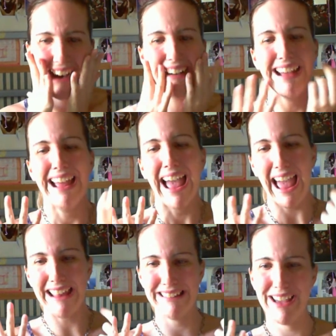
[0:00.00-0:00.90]

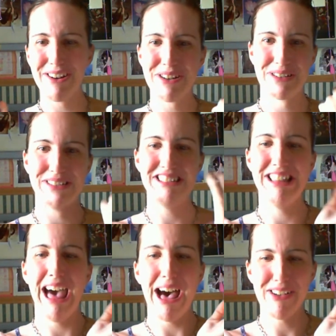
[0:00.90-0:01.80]
And then we were so
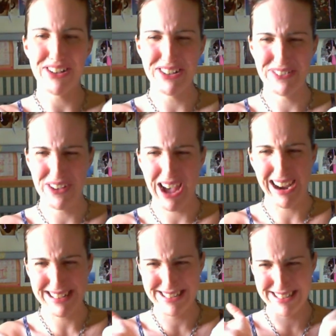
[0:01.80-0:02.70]
many
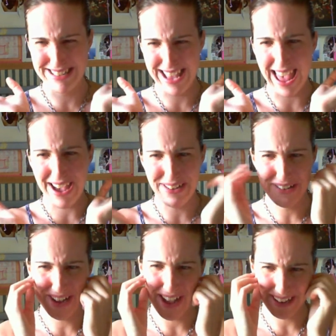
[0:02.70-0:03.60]
friends to say